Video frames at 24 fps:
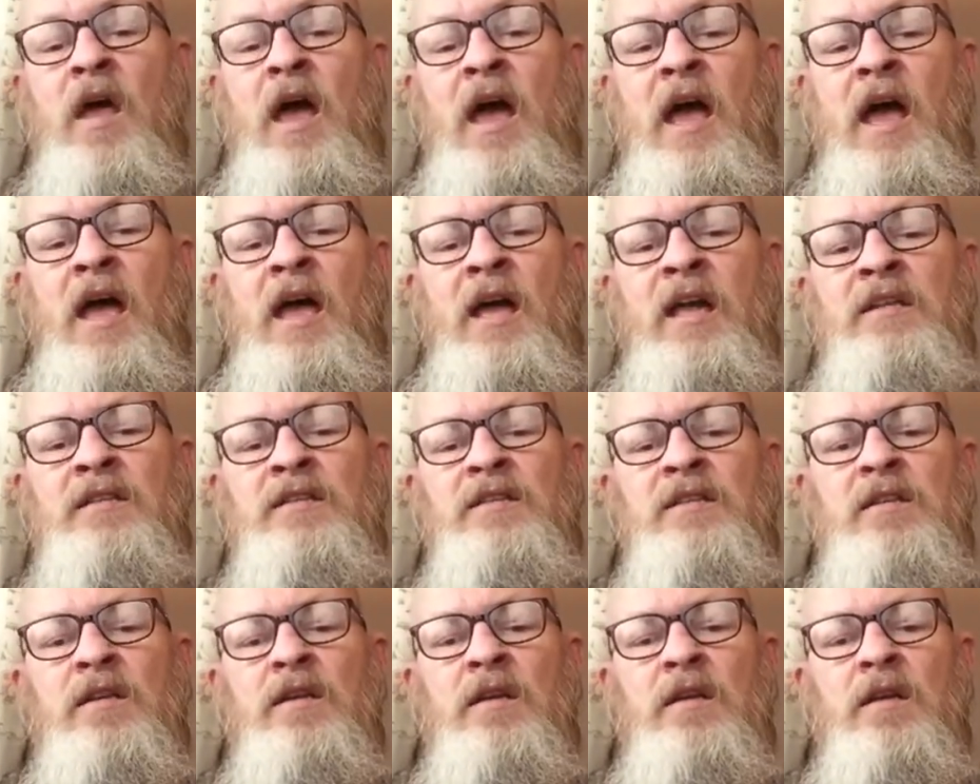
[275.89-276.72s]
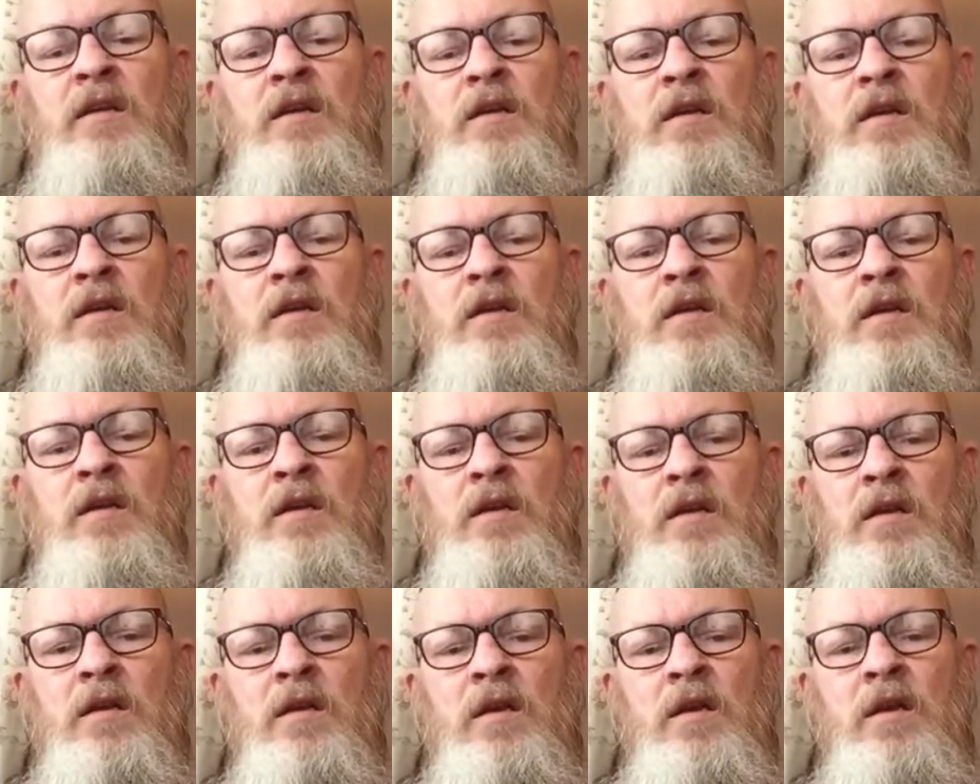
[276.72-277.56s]
And
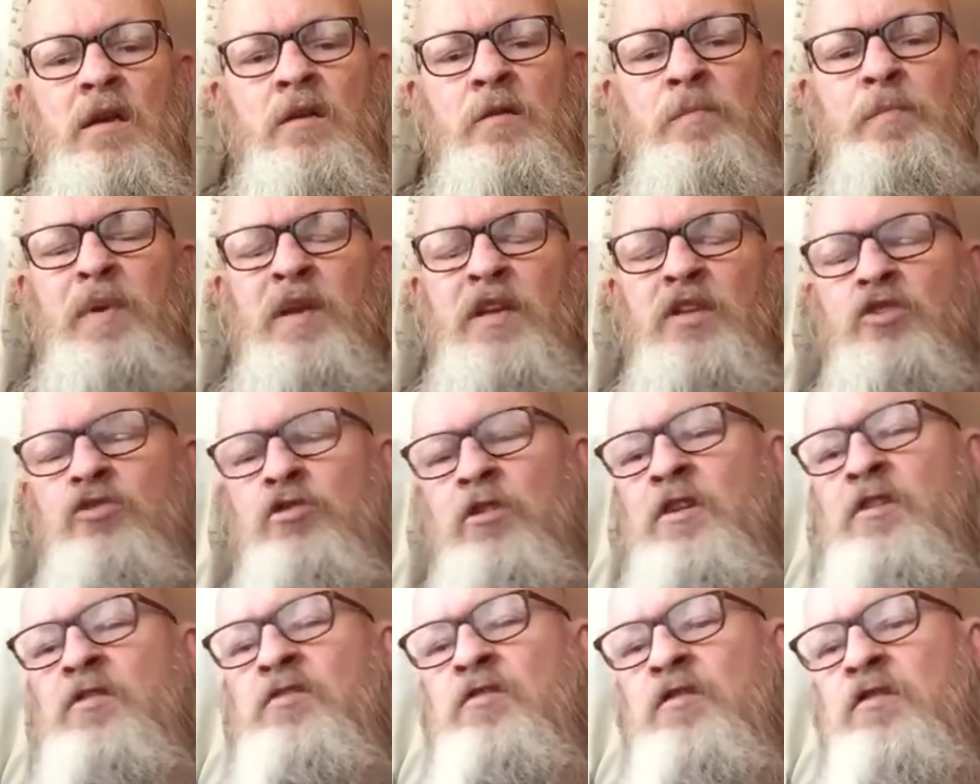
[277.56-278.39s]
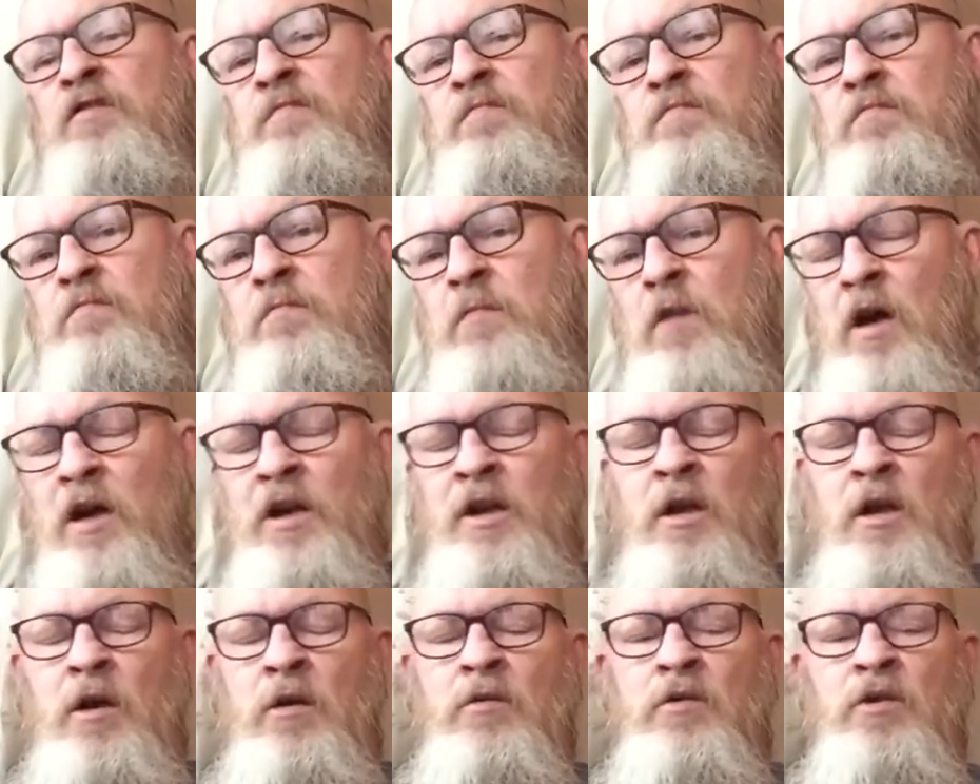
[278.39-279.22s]
it's a bit strange, I
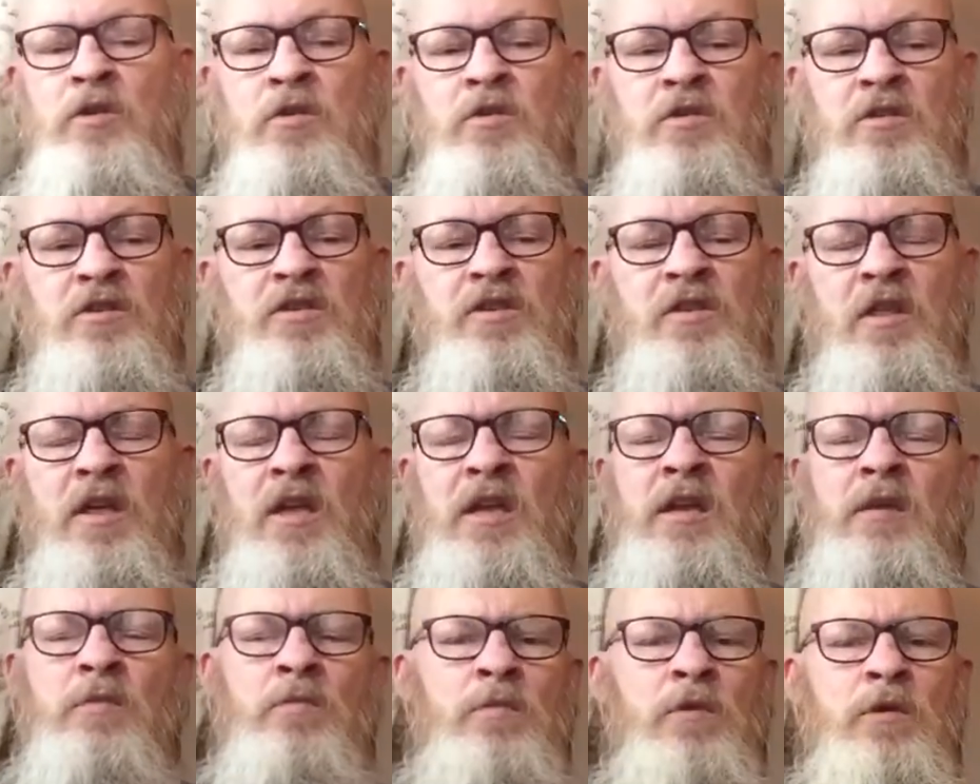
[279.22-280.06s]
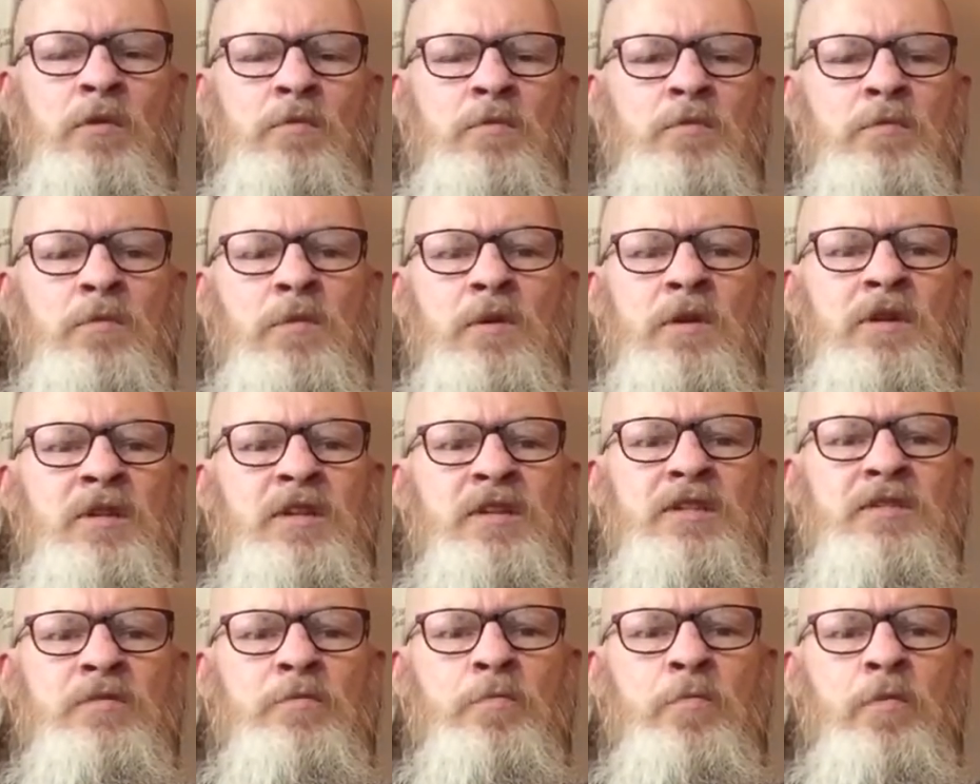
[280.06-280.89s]
know, you're thinking, well, why
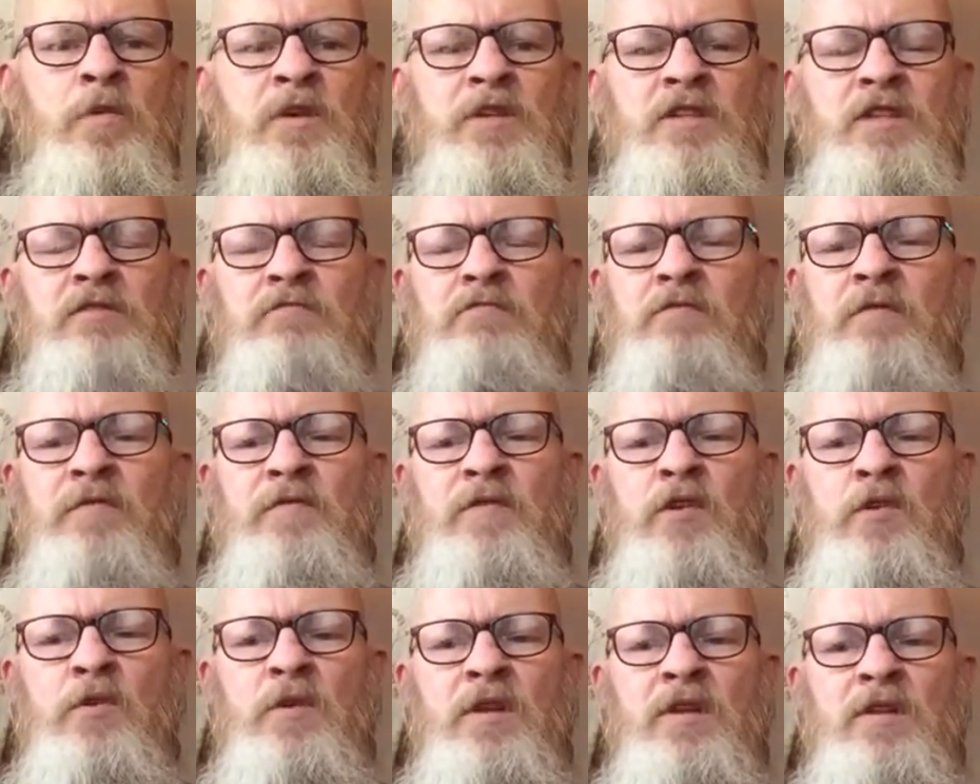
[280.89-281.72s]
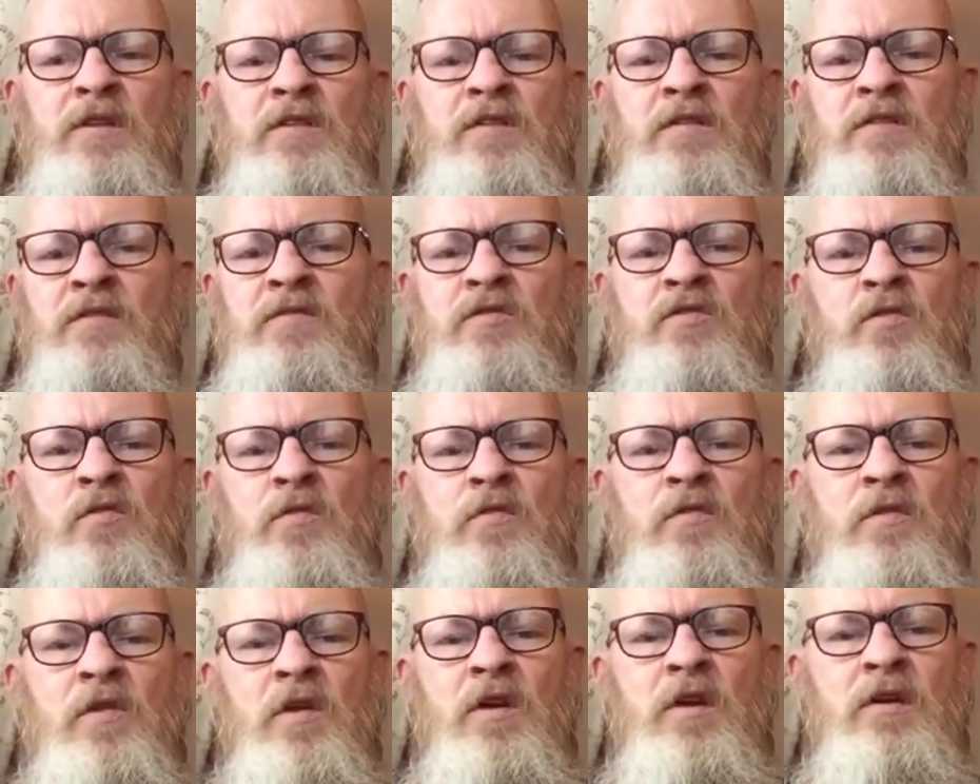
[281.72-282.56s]
is he reviewing sort
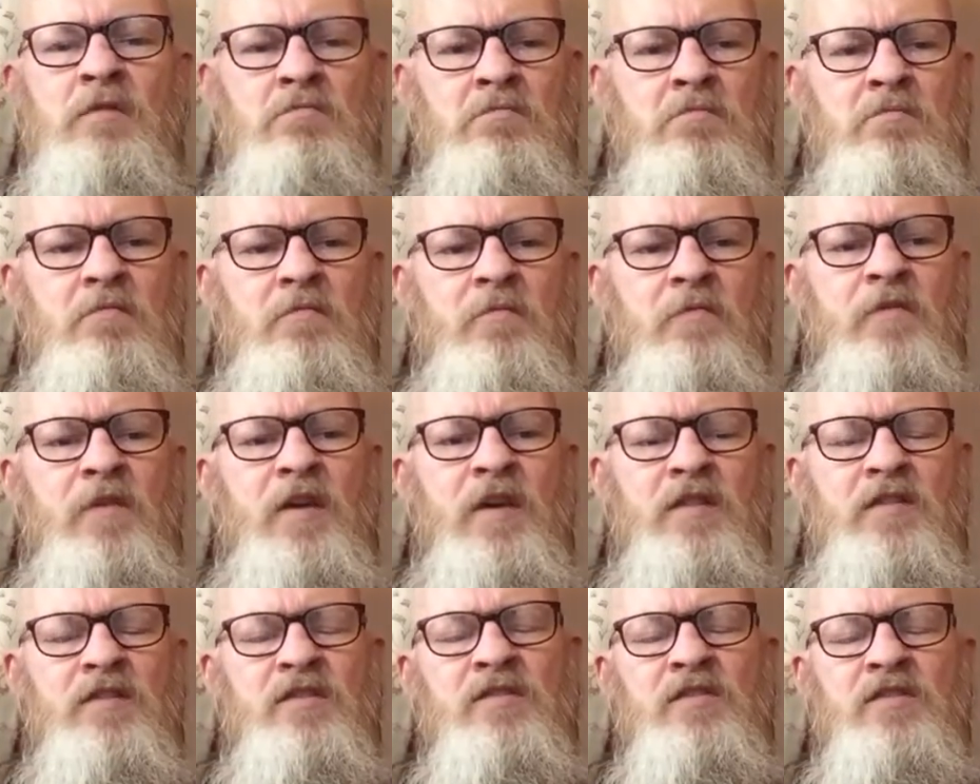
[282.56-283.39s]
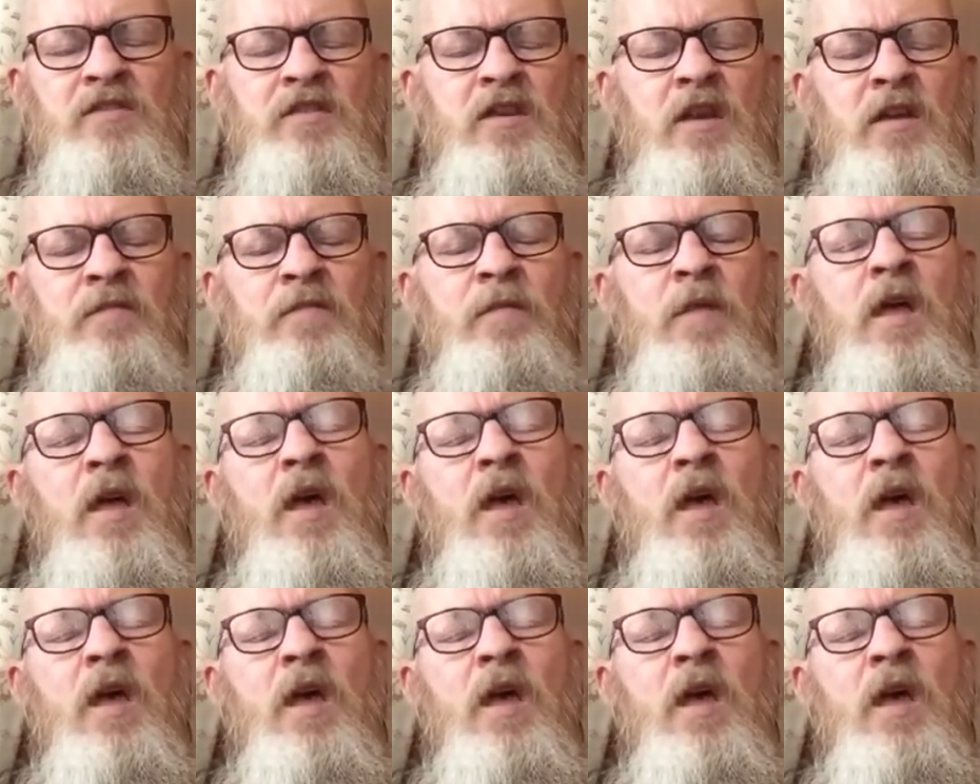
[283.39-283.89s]
of like feathers and stuff?